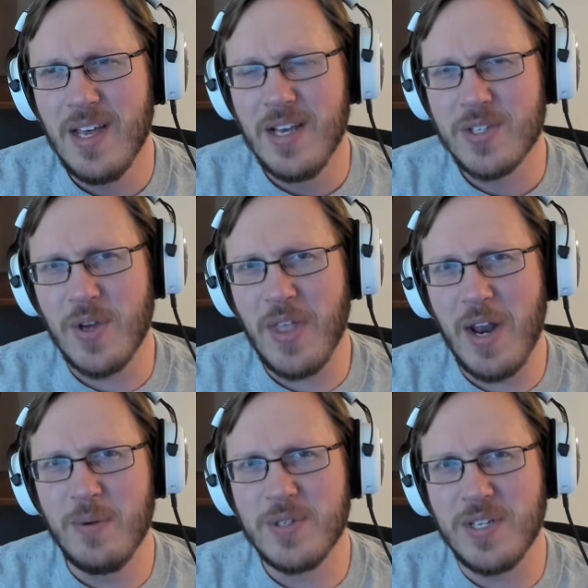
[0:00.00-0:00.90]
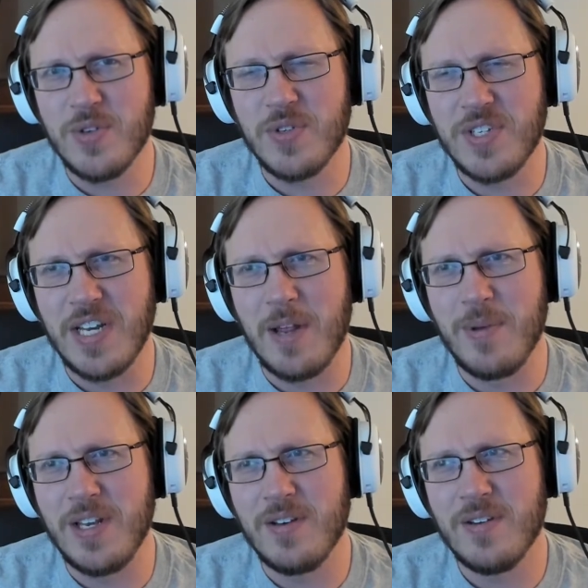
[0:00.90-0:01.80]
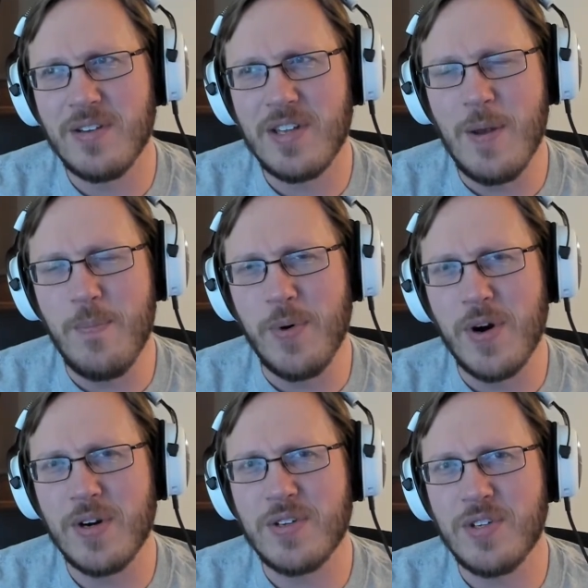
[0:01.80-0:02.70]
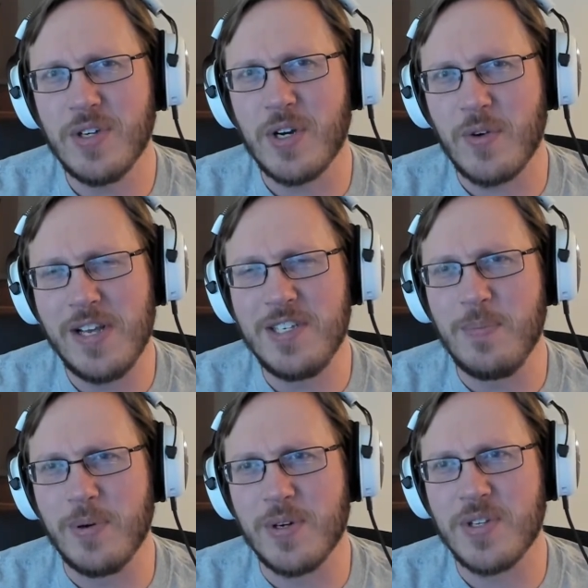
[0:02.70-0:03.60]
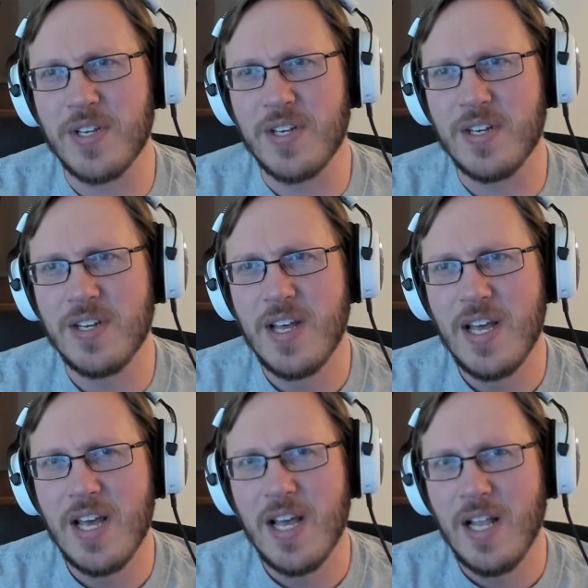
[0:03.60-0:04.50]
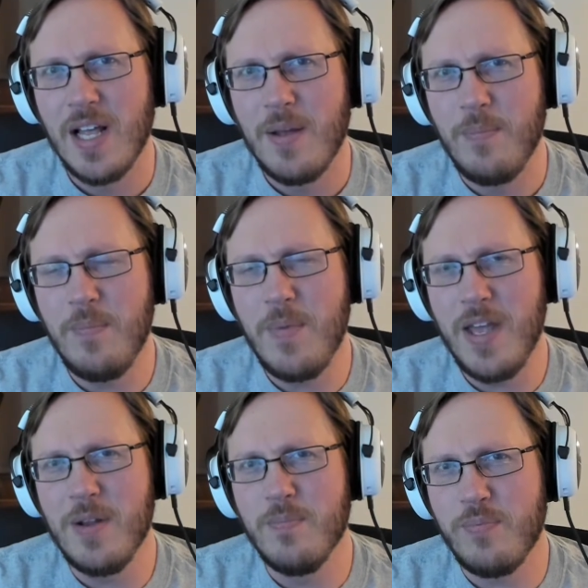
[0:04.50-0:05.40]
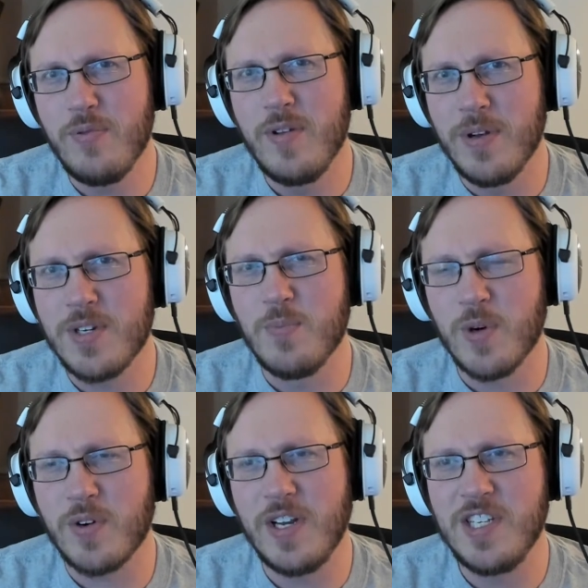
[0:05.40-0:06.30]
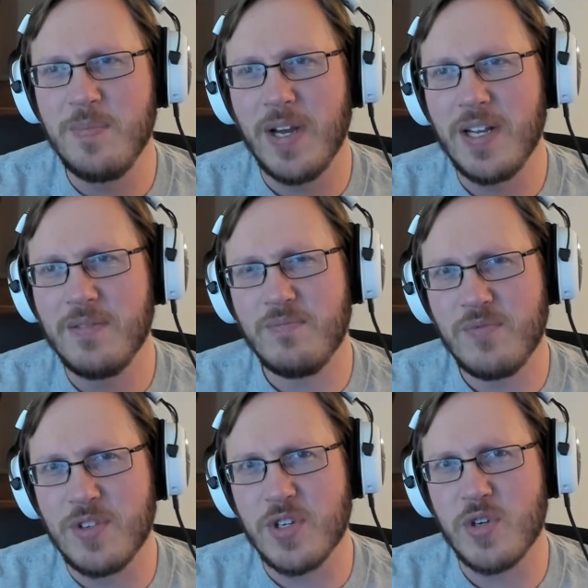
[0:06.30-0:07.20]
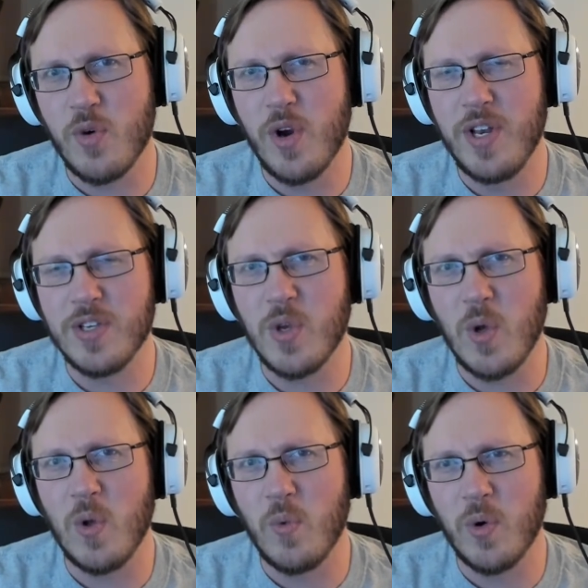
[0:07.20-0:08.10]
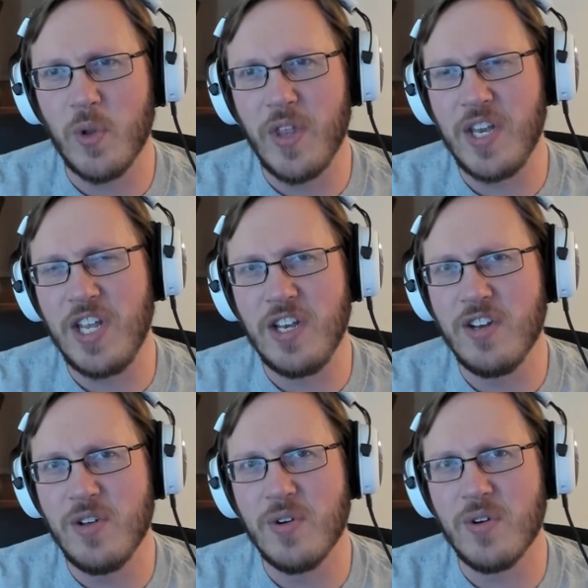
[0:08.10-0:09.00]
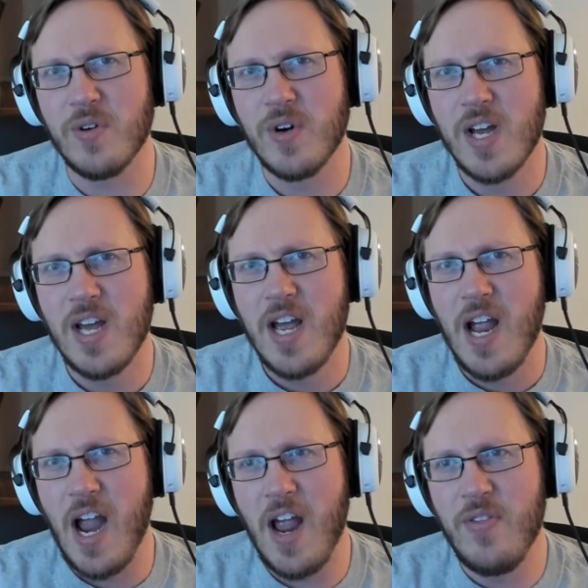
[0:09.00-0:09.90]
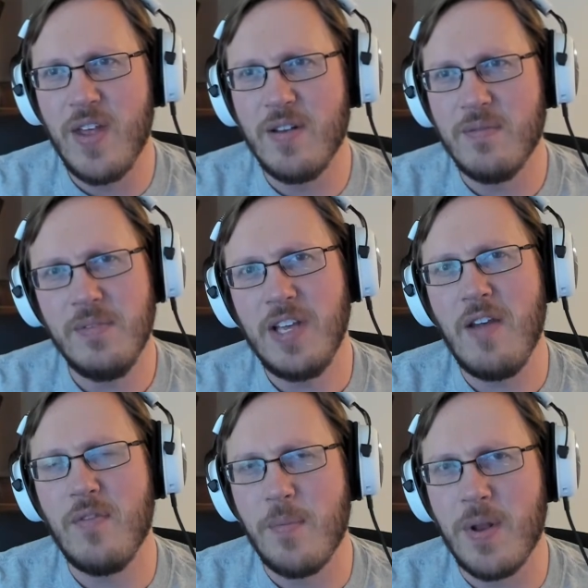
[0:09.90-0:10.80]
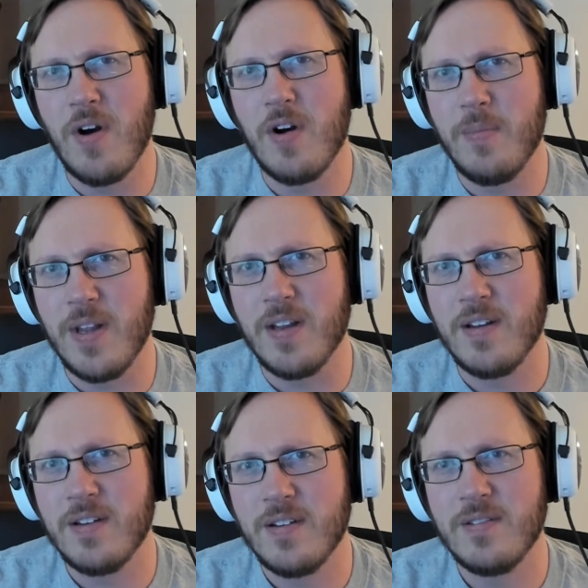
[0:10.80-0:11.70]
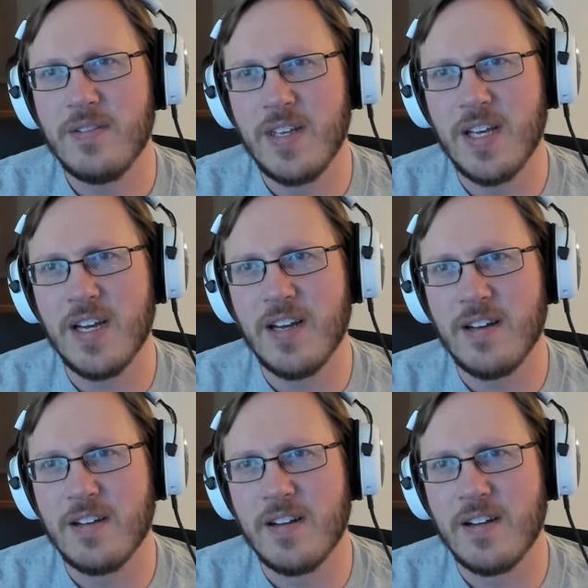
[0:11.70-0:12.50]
So I thought it was interesting. I mean, the Emperor took a crazy person, made him pretty much more crazy by destroying his whole world that he knew, and then gave him an army. Yeah.